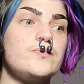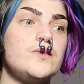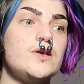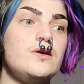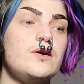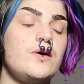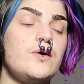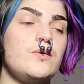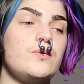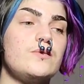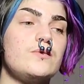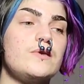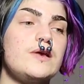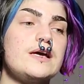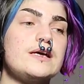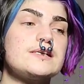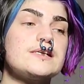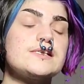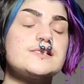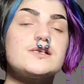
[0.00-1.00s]
You know,
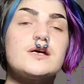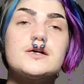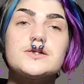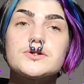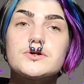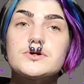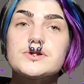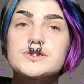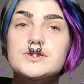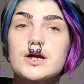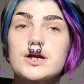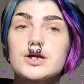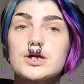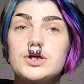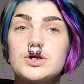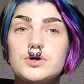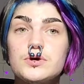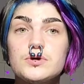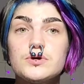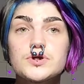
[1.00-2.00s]
like, testosterone is not a
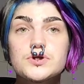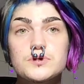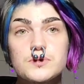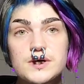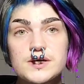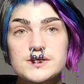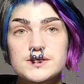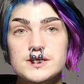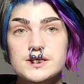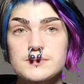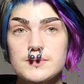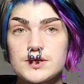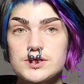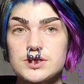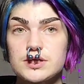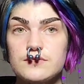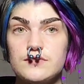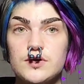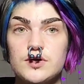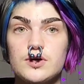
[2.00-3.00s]
huge risk,
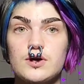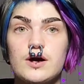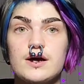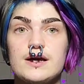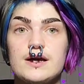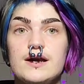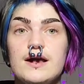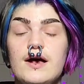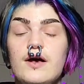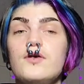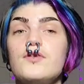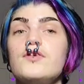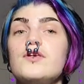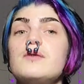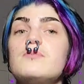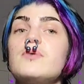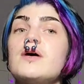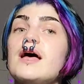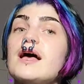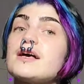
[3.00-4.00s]
especially if you're young and
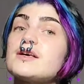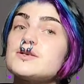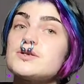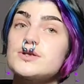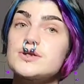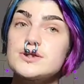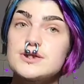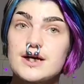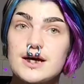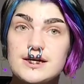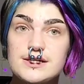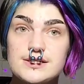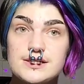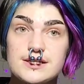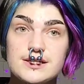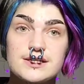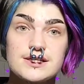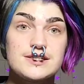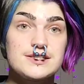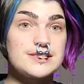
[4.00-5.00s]
healthy, but
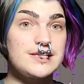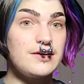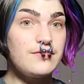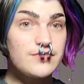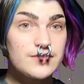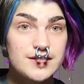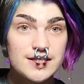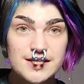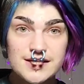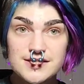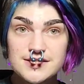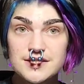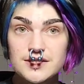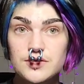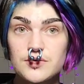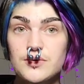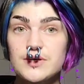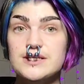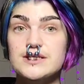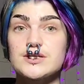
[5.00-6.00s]
exercising definitely
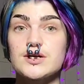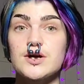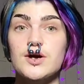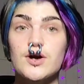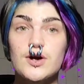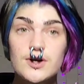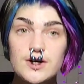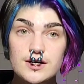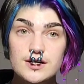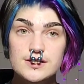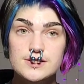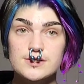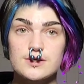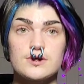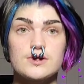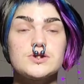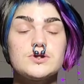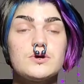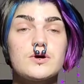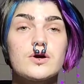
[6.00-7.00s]
isn't going to hurt as
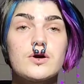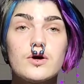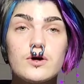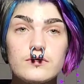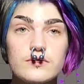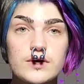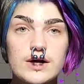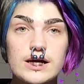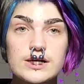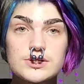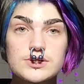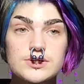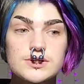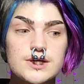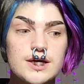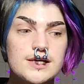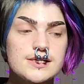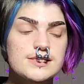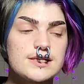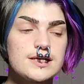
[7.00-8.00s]
long as you aren't over
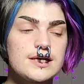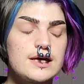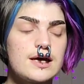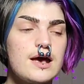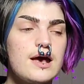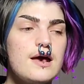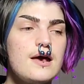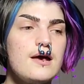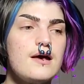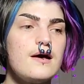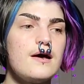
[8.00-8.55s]
exercising.